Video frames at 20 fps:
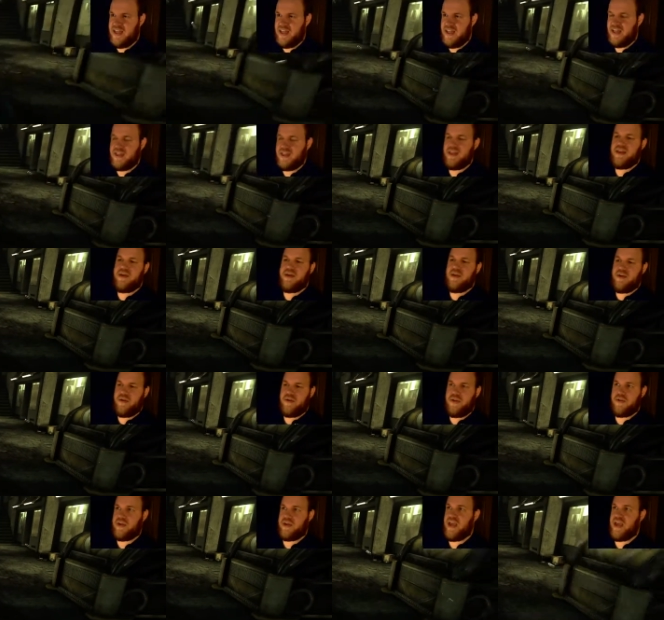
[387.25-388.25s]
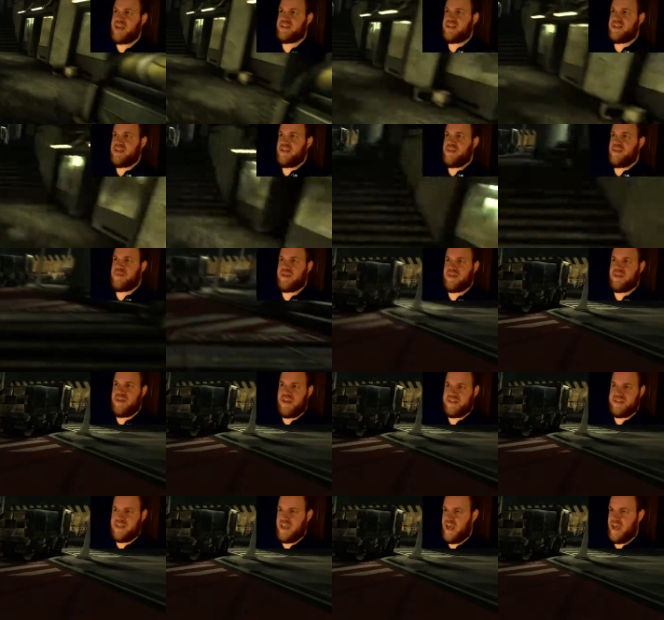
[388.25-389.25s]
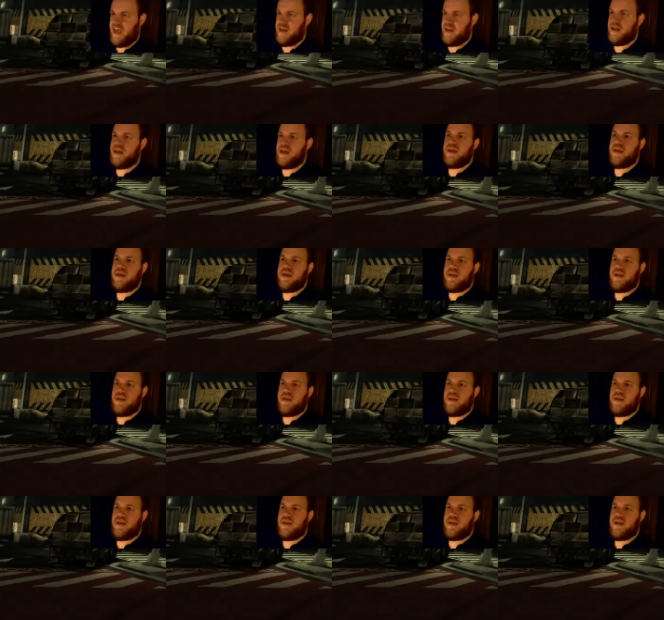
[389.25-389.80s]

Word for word: Kill! Or rather, can't kill, but yes, he can.